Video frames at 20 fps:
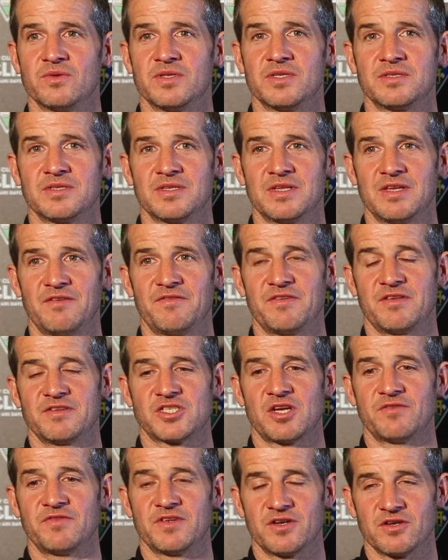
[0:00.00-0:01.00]
And if
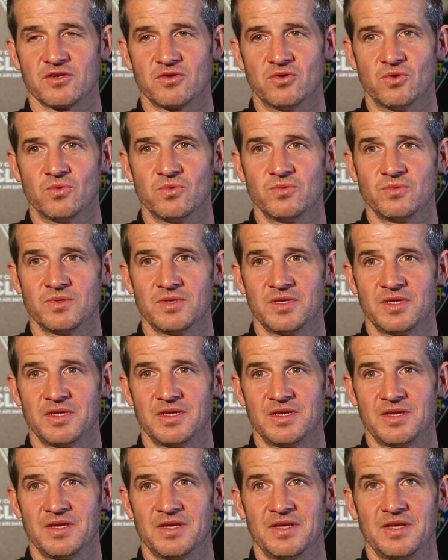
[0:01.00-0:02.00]
there's ever a goal
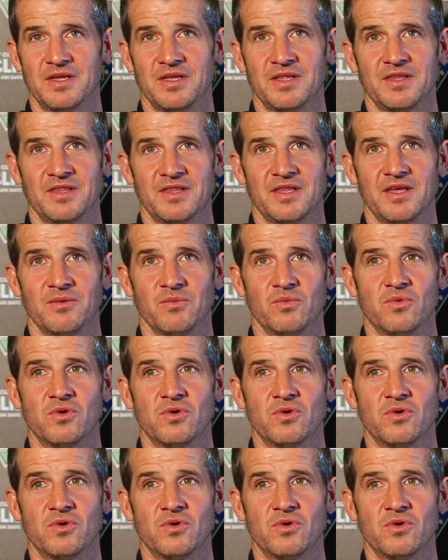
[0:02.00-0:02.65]
that